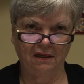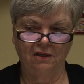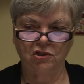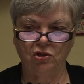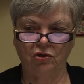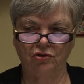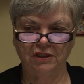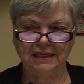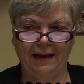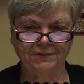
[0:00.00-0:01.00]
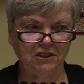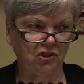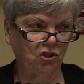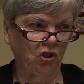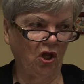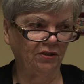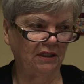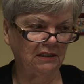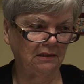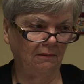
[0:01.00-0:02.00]
So you're going to top stitch along
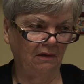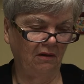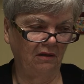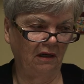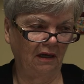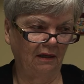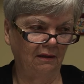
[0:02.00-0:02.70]
the